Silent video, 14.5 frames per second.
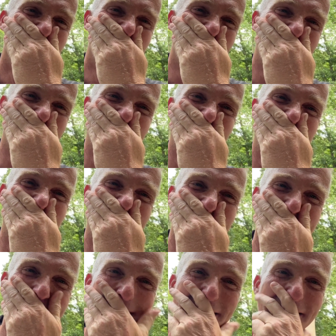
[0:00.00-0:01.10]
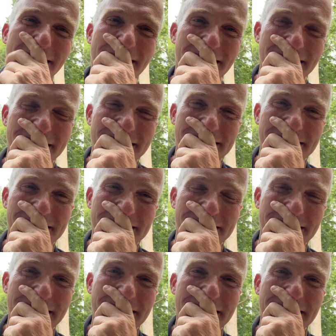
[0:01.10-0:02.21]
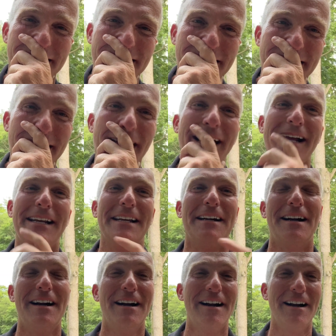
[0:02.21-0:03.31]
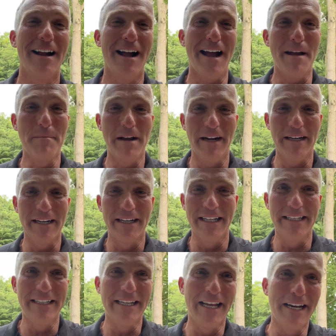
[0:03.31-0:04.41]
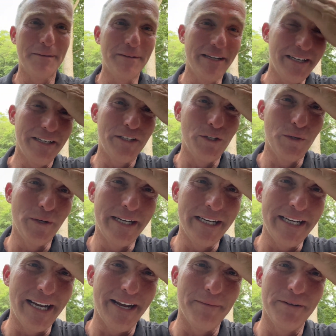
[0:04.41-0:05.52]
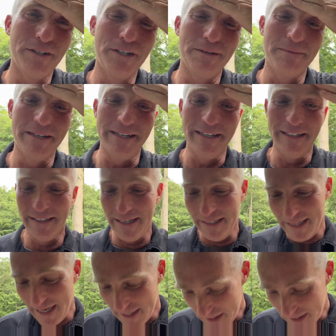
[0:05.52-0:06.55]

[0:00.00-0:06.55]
Oh dear. God, I'm not going to let the enemy do any damage to me like that